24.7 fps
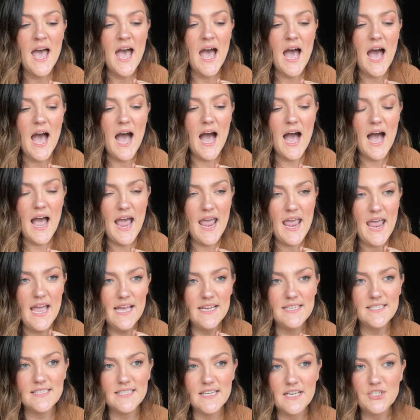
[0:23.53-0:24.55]
I
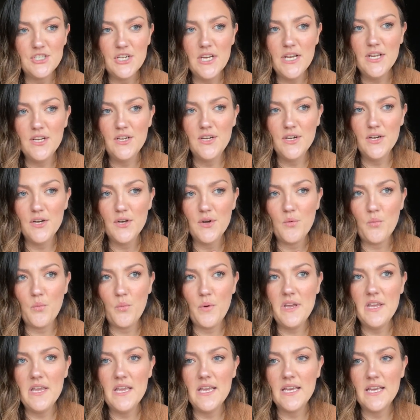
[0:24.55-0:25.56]
had such a good
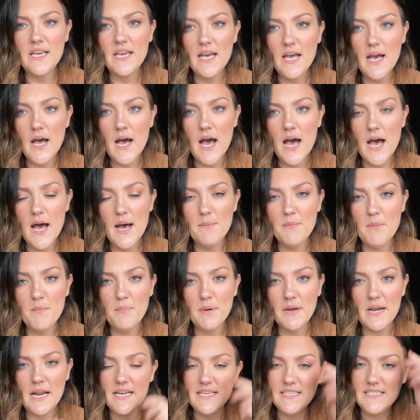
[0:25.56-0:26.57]
week,
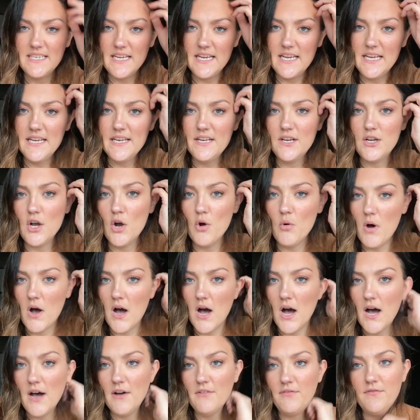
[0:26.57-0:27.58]
but I did go
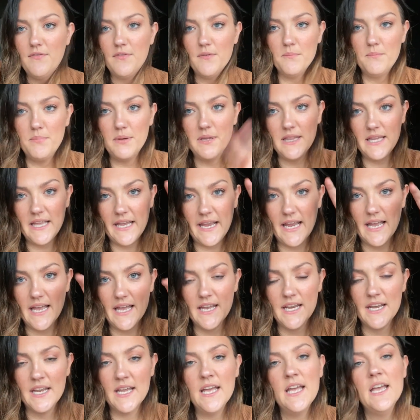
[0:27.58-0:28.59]
off
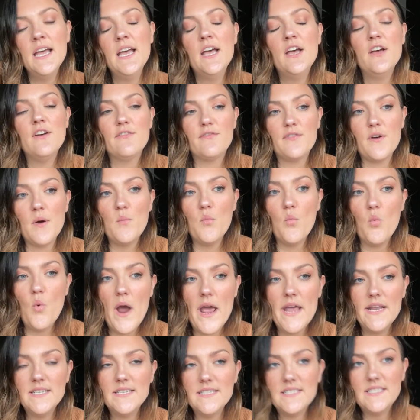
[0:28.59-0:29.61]
plan from
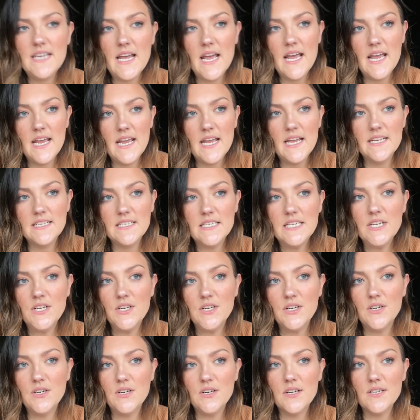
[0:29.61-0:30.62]
Wednesday
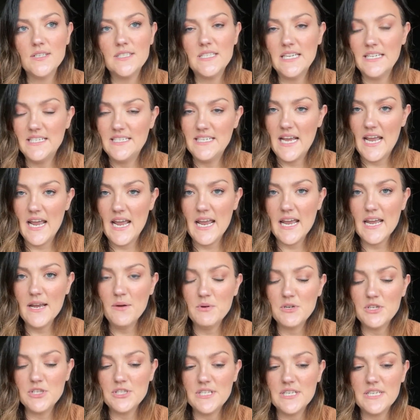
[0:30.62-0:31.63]
until today,
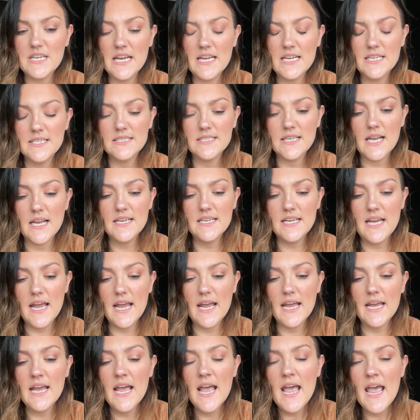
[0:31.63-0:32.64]
which today is
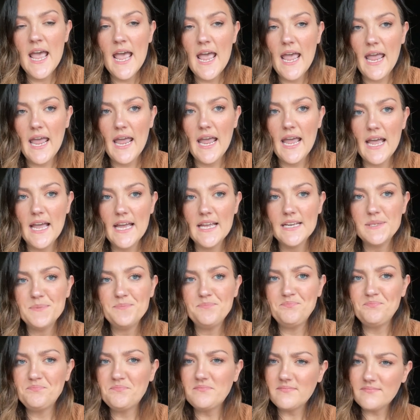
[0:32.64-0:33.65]
Sunday, and
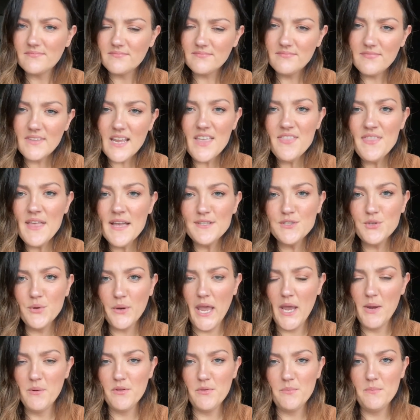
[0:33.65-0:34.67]
that's
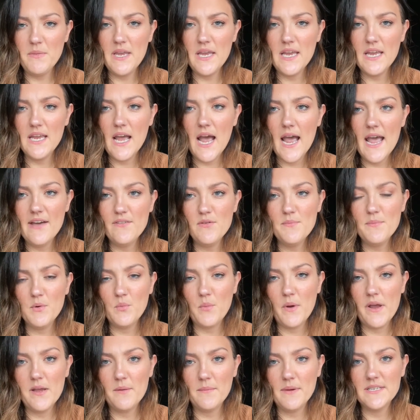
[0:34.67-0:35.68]
okay with me. I haven't been
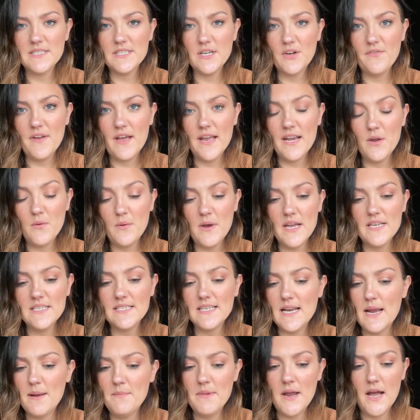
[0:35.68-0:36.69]
weighing myself anyways,
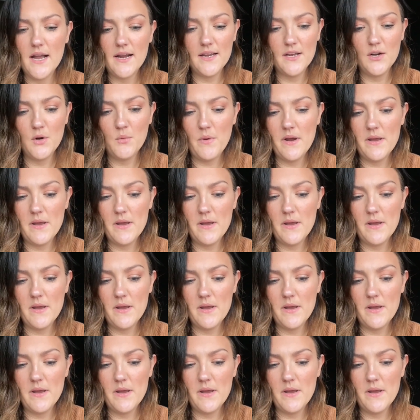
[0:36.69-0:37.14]
and I'm not gonna weigh